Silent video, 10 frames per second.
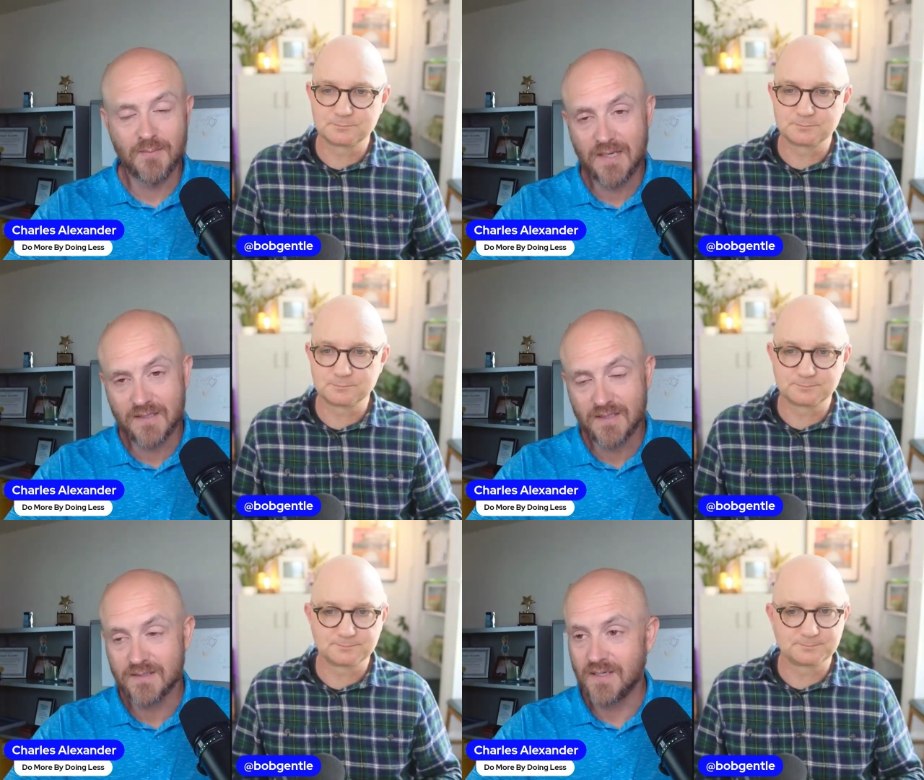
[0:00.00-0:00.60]
Speaker 1: about
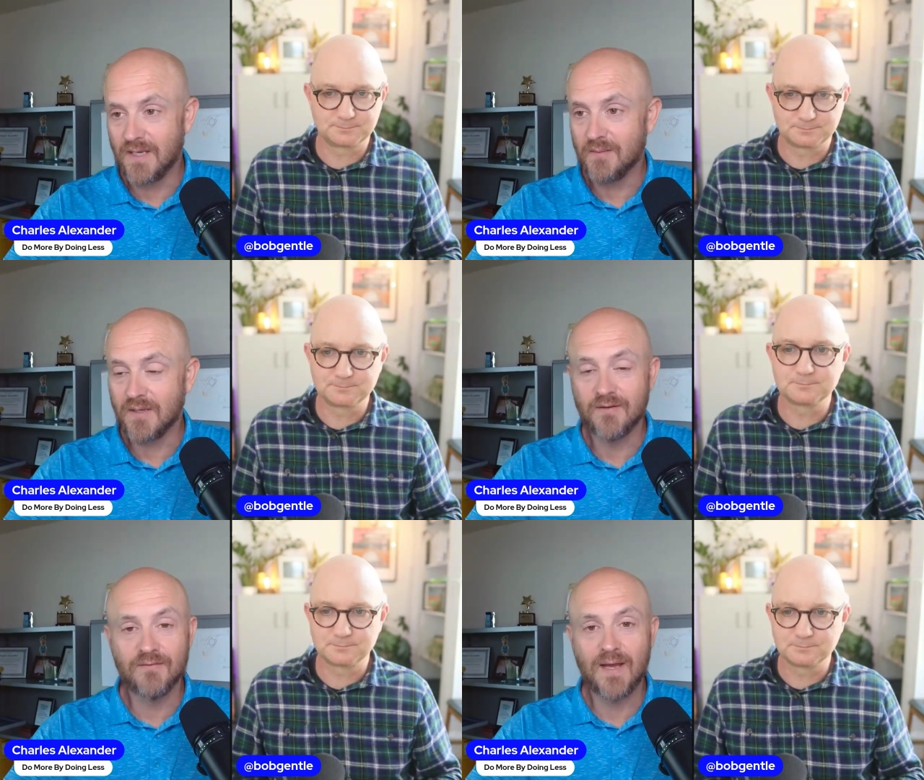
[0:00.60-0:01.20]
this DMing
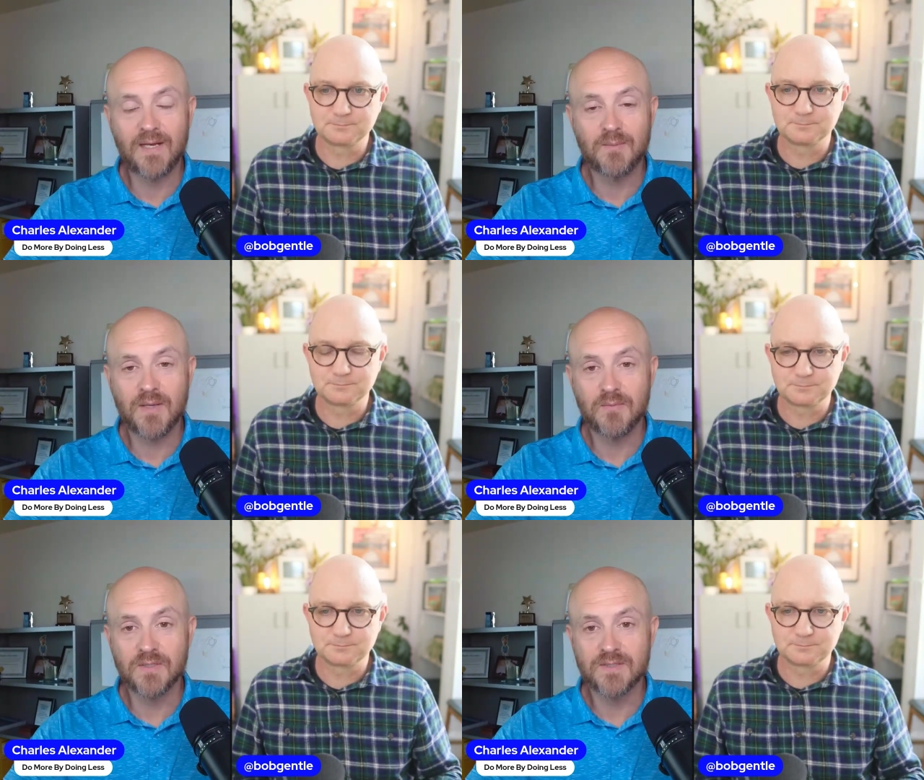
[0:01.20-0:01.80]
and inviting
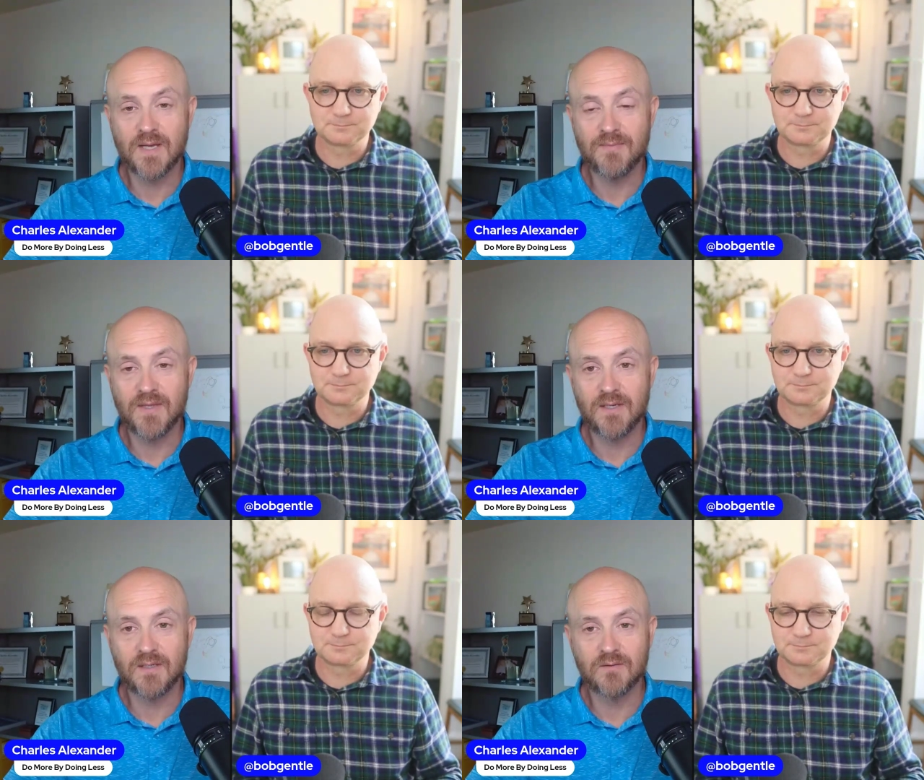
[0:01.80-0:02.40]
people to
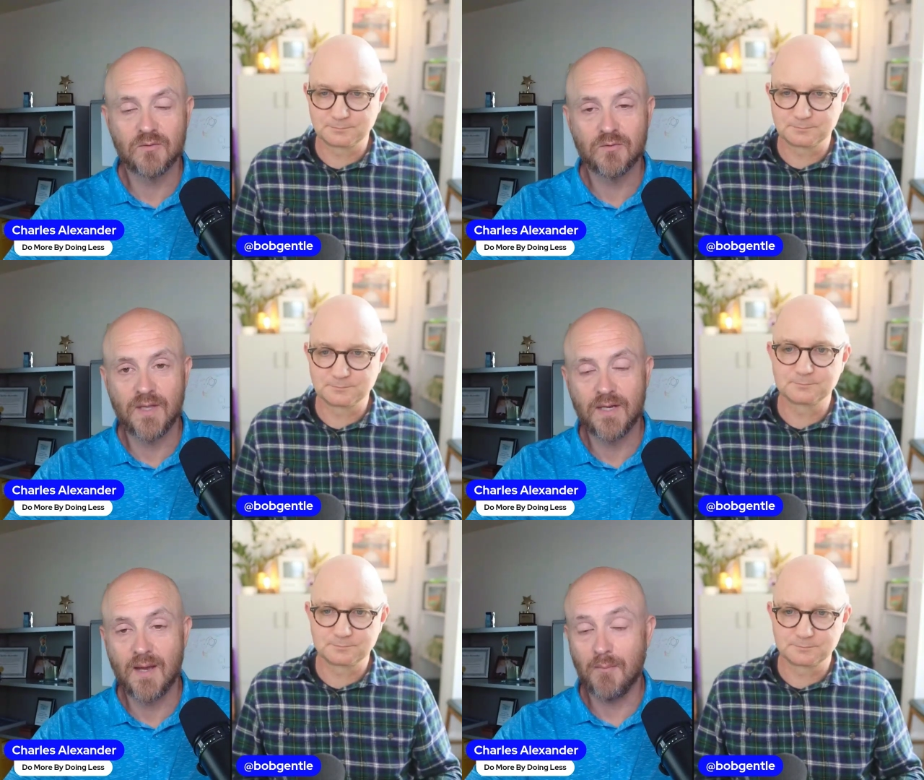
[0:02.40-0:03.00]
something
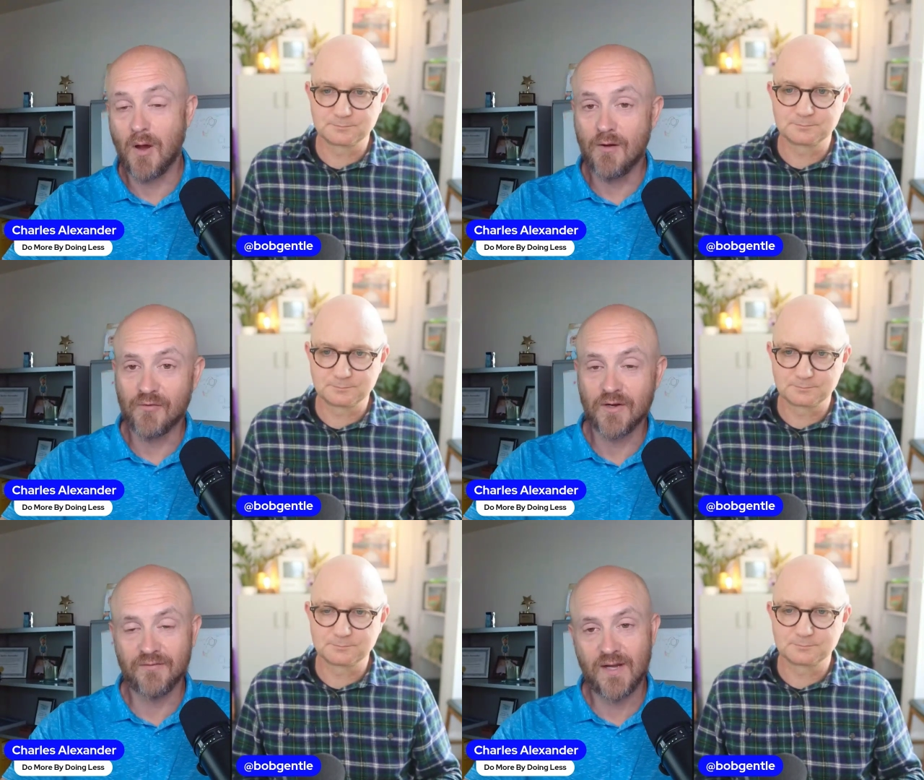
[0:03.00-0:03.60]
that I'm
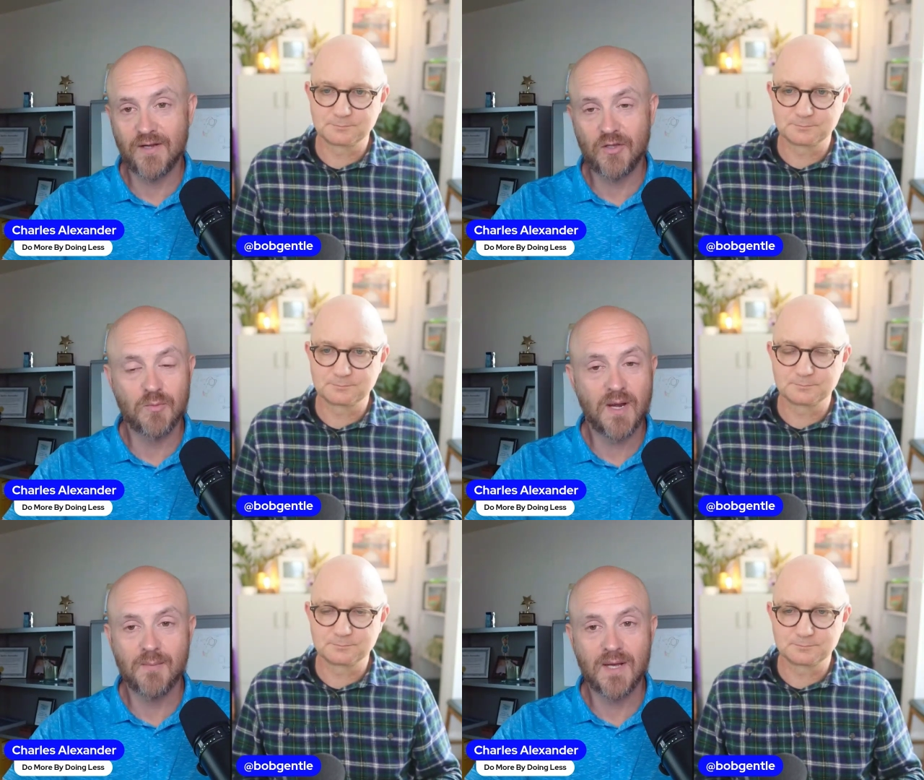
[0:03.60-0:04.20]
offering value,
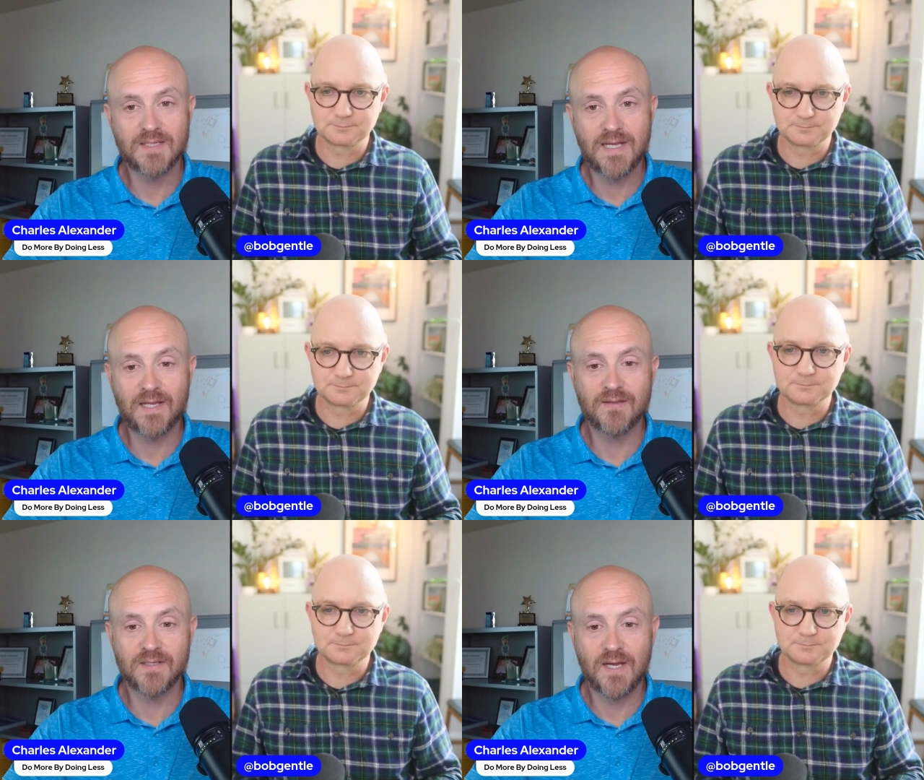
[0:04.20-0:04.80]
but I'm not
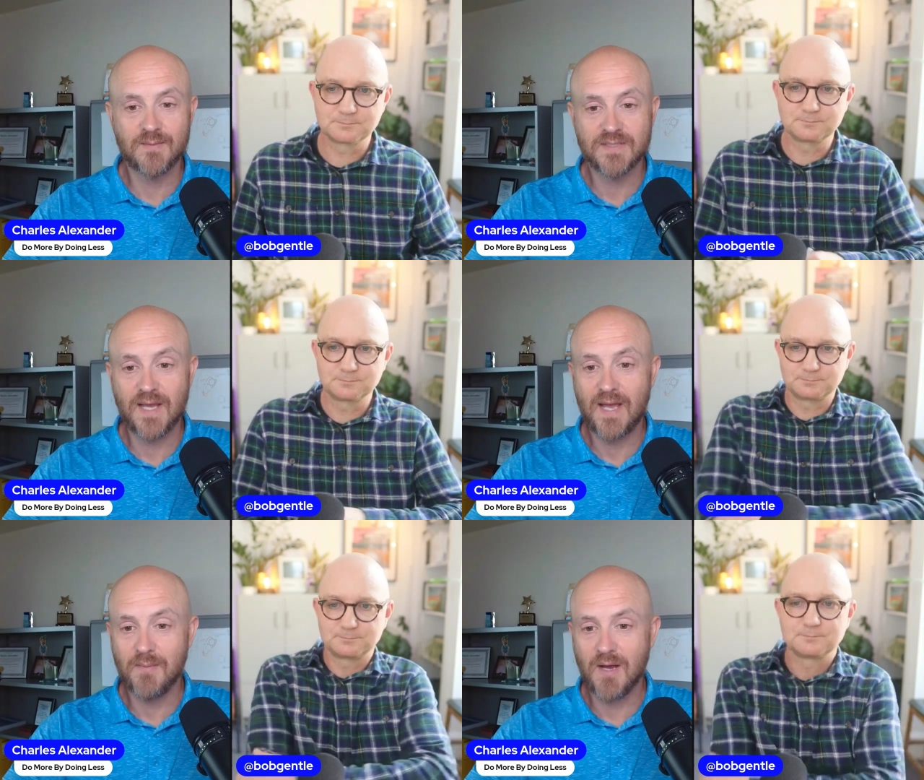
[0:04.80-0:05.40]
taking the time to say,
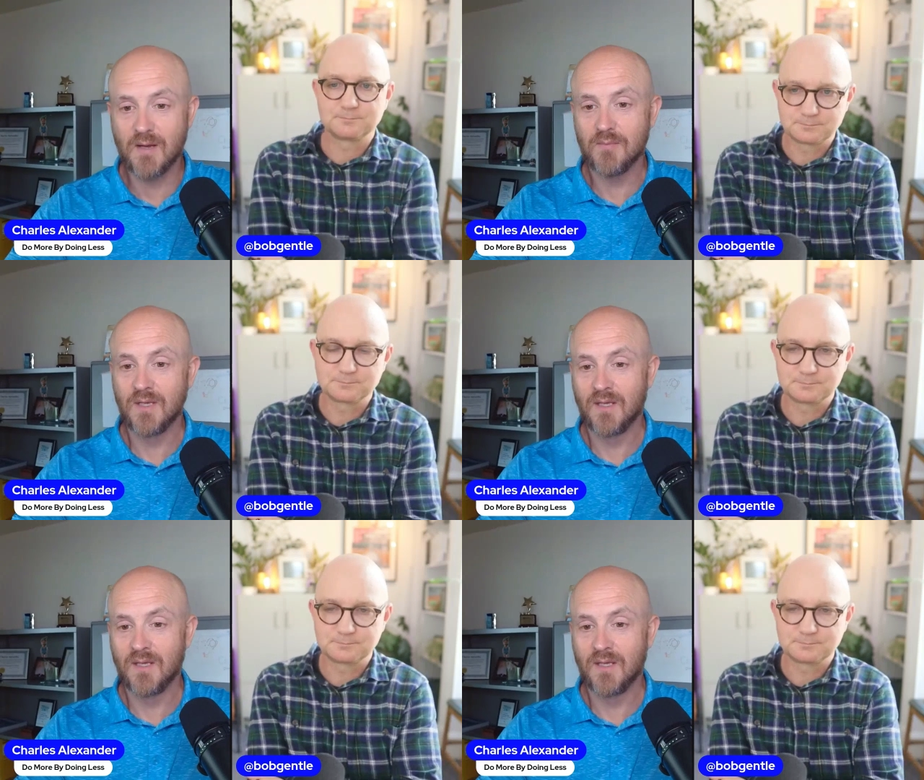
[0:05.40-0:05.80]
"Hey, Bob,